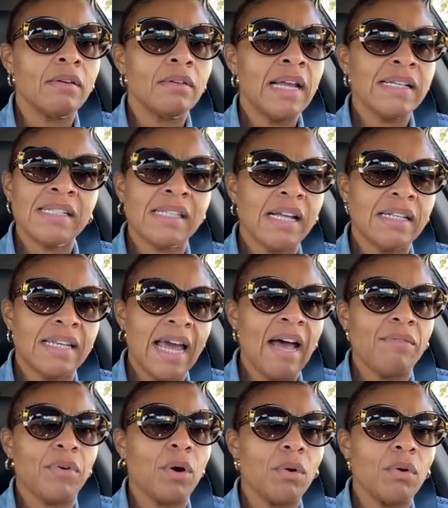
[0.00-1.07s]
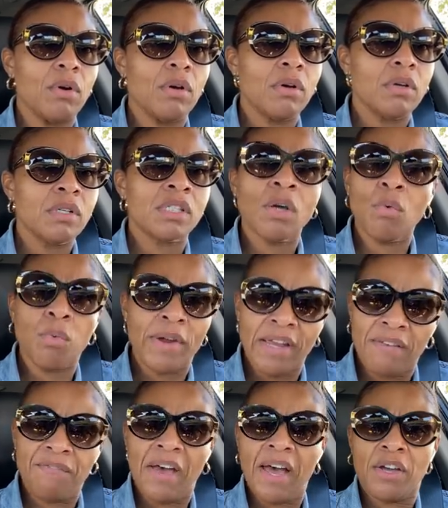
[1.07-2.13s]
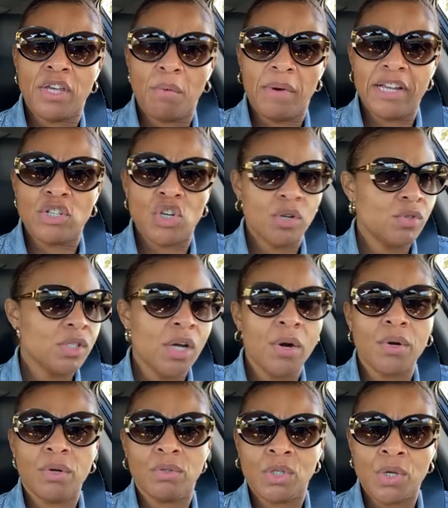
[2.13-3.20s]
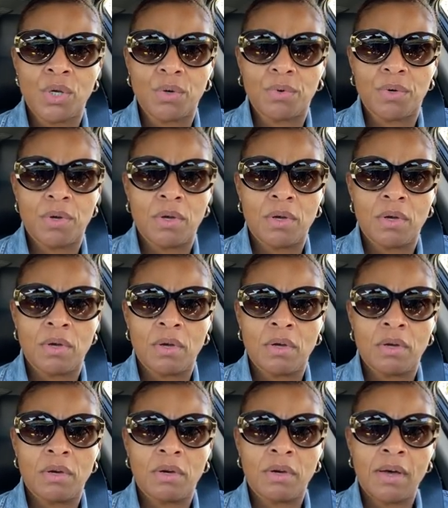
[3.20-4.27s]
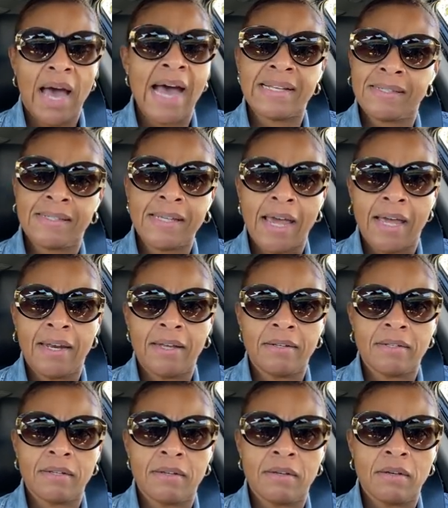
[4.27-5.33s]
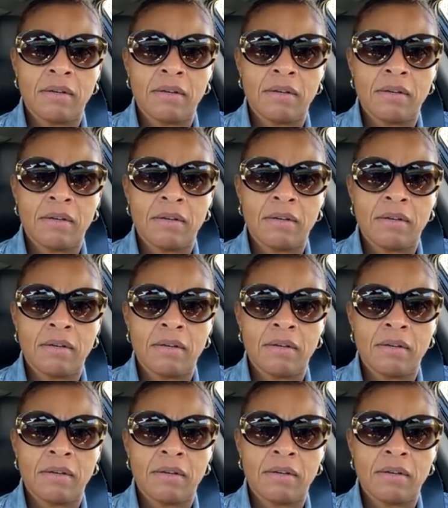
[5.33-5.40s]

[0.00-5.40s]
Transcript: That's the devil. So reevaluate your circle too. I said it.